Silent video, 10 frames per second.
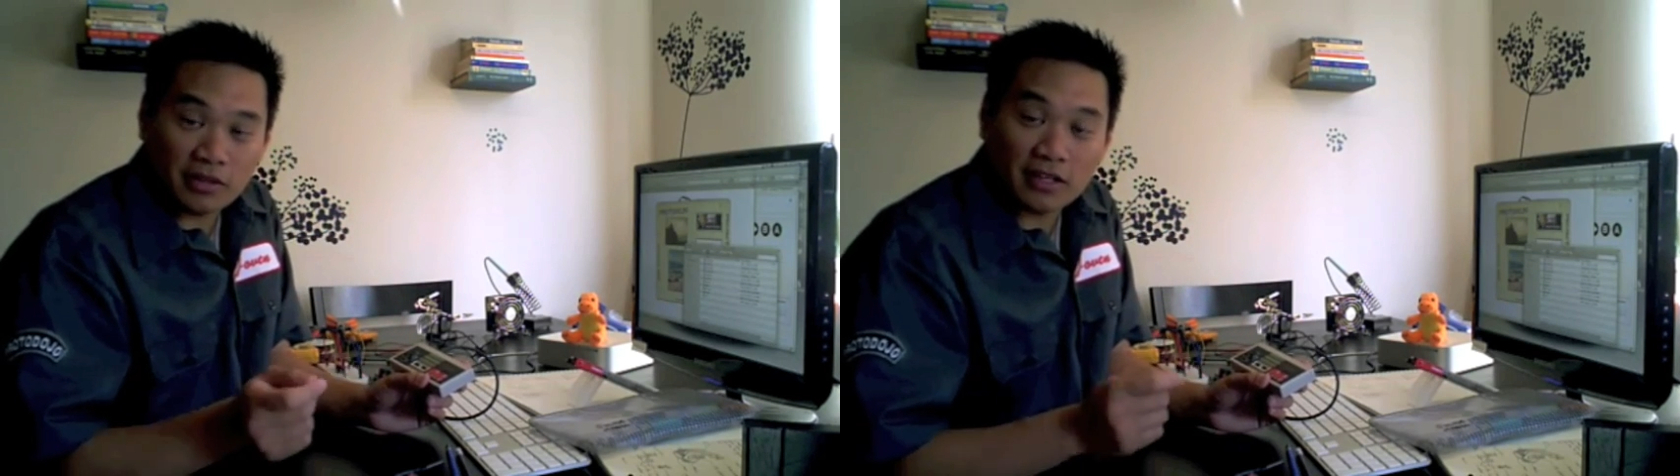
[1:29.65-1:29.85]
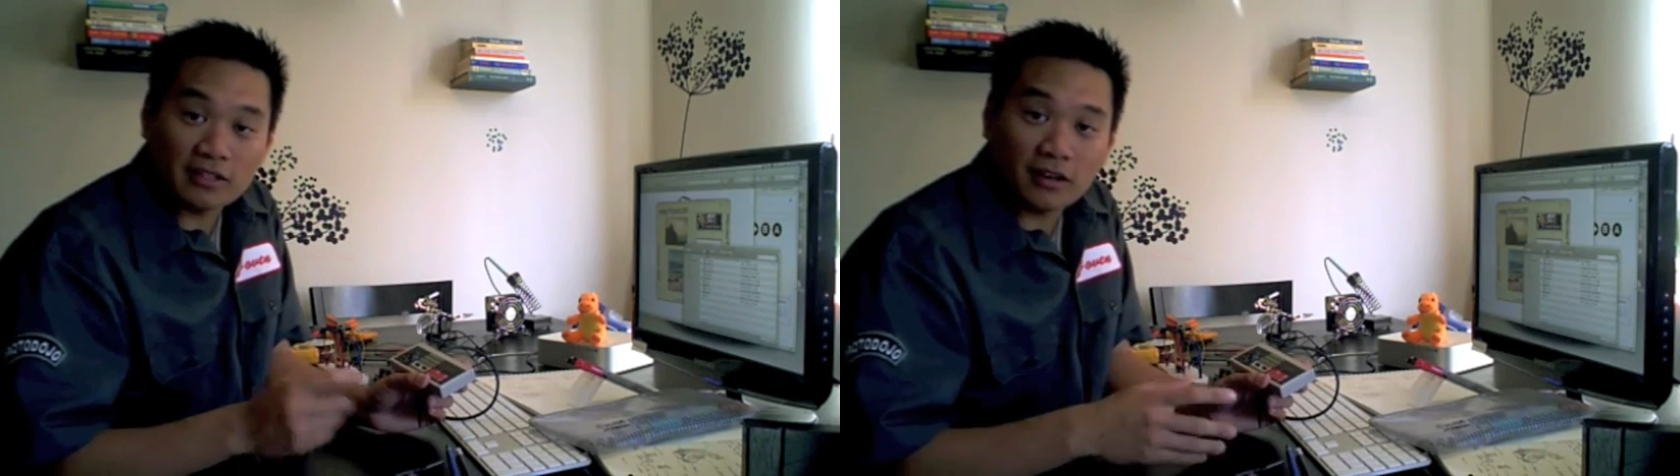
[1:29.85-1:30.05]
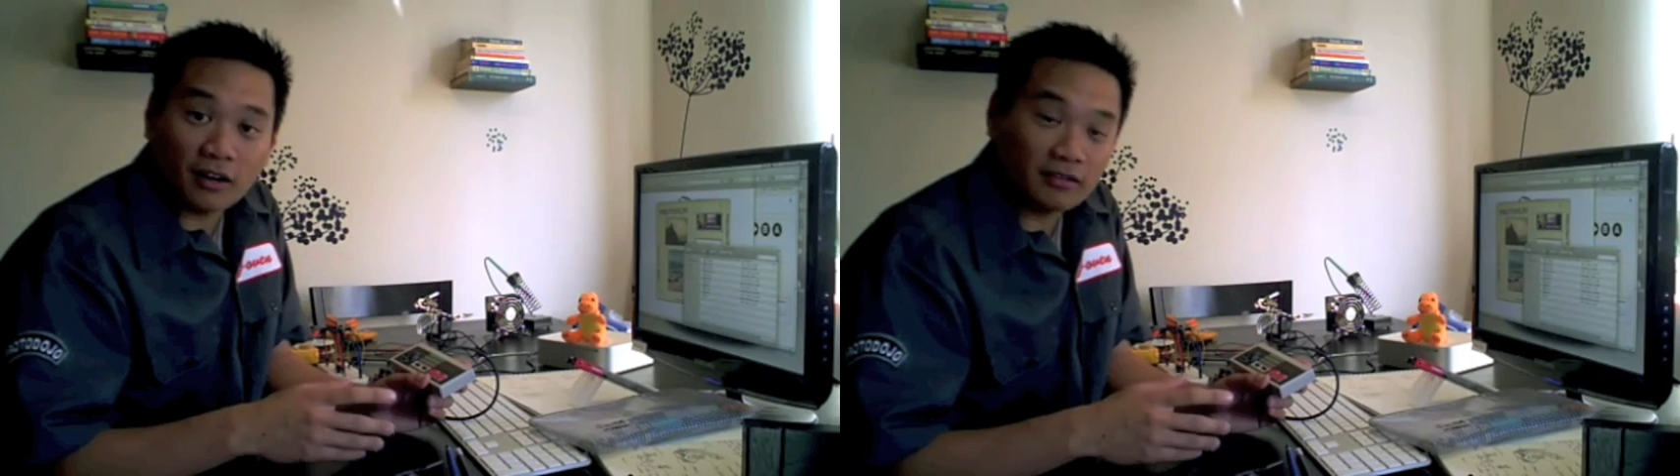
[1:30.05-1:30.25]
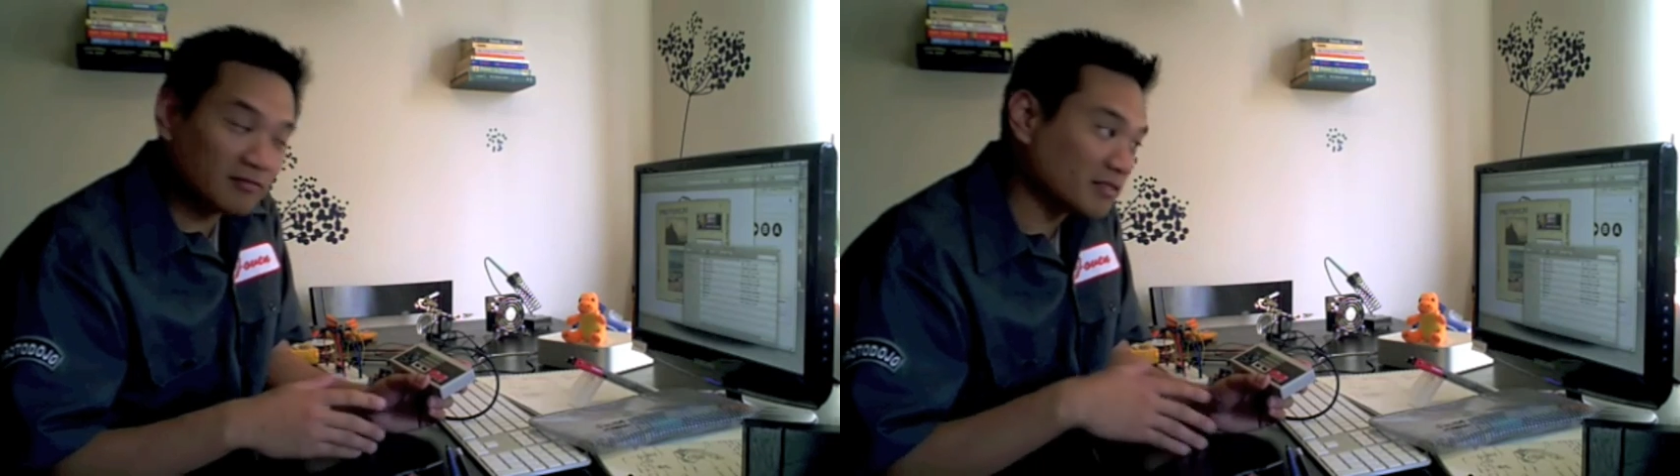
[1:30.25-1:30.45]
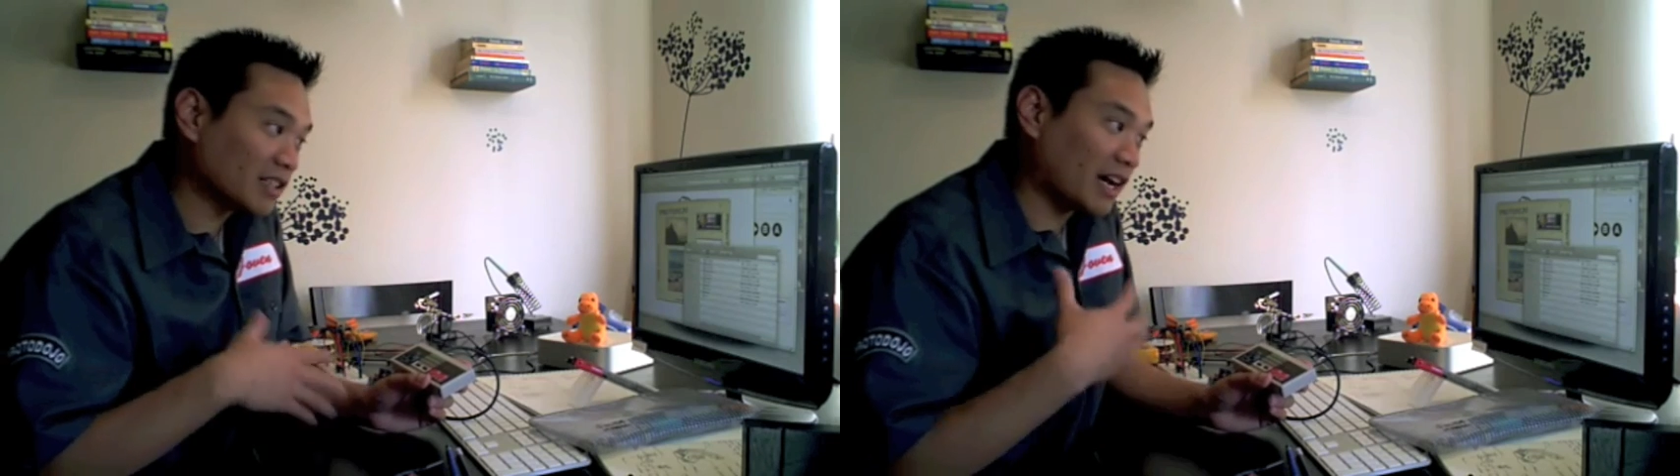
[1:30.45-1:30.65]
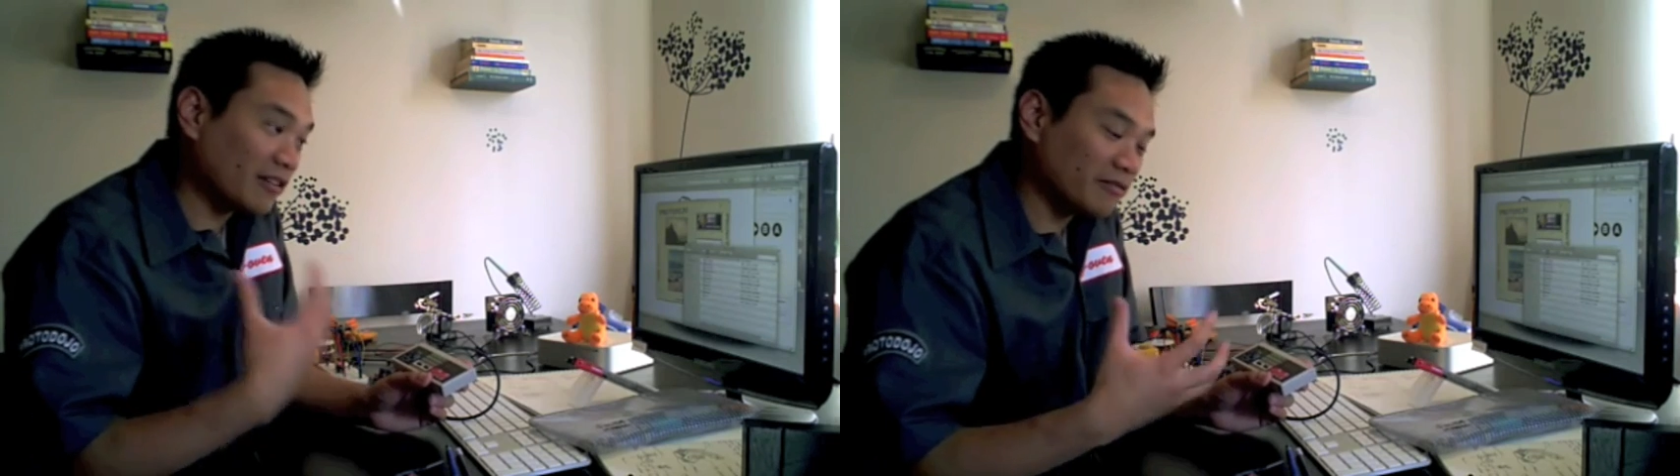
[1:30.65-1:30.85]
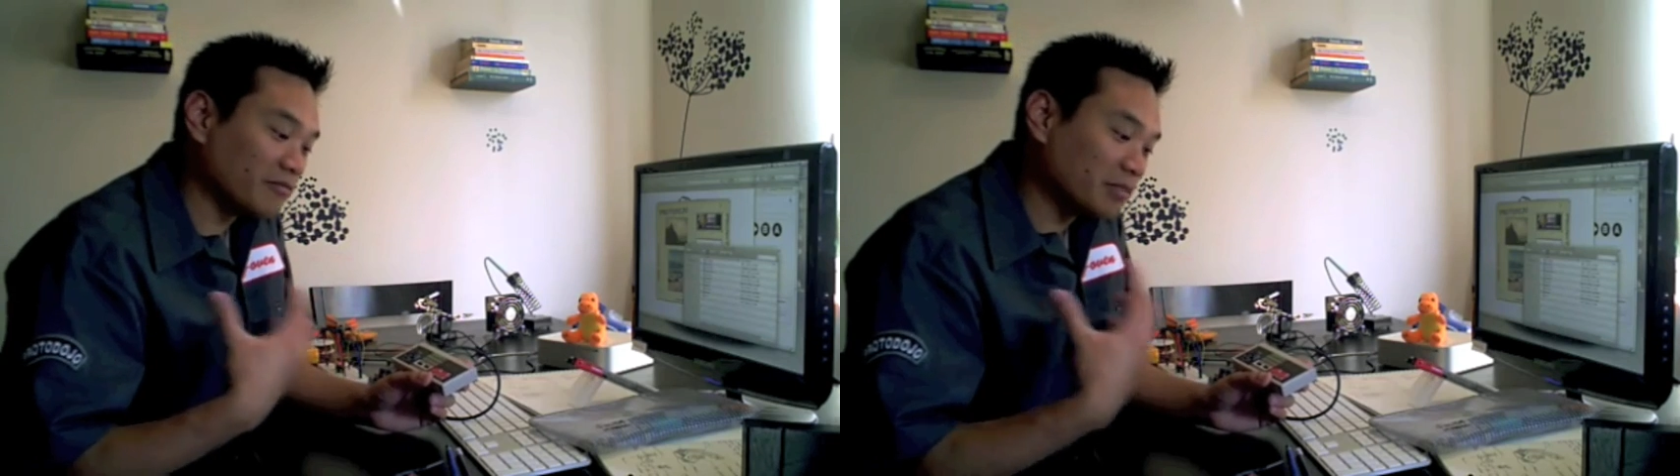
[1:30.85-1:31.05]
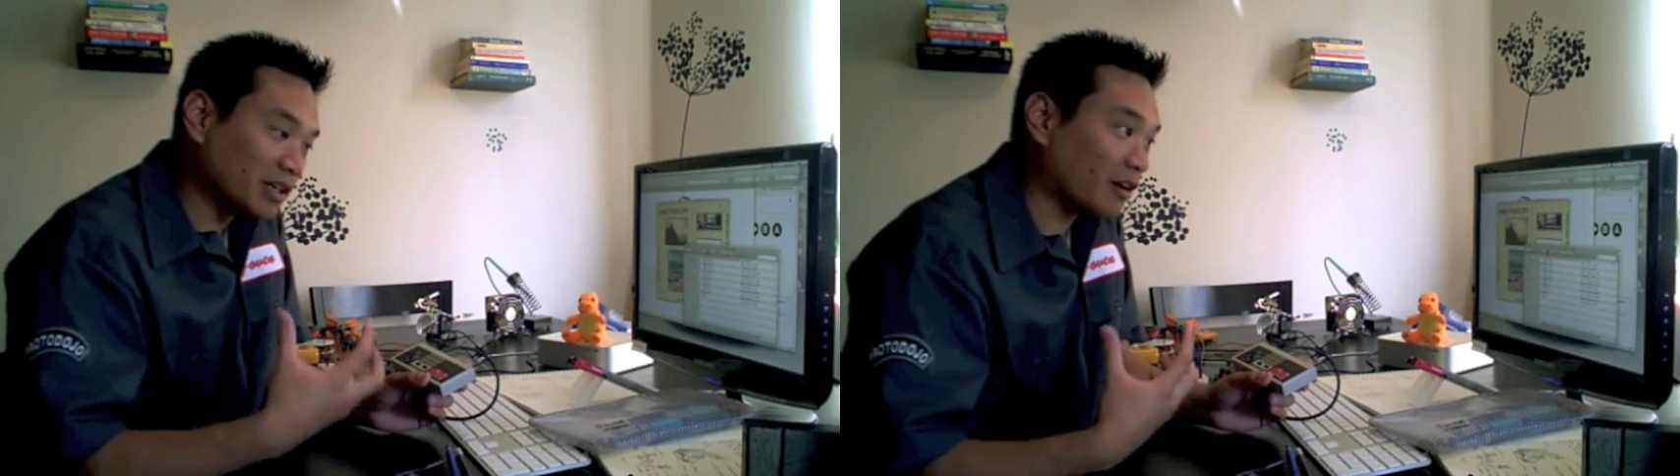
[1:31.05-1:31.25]
start. It's kind of
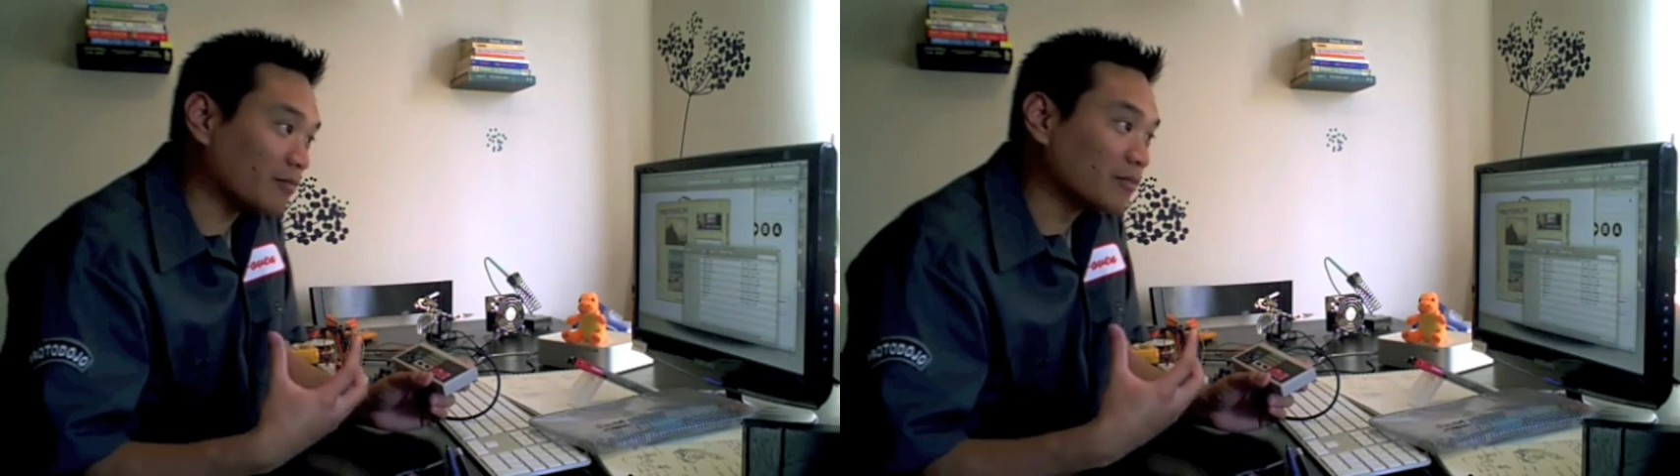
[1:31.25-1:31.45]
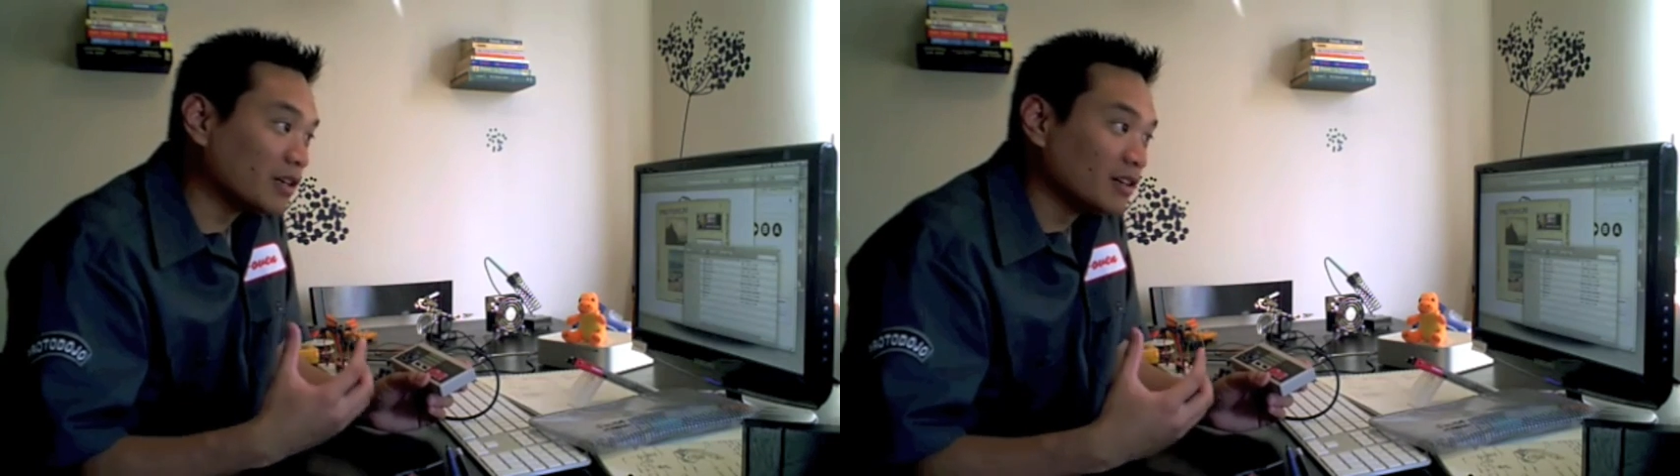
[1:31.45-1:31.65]
become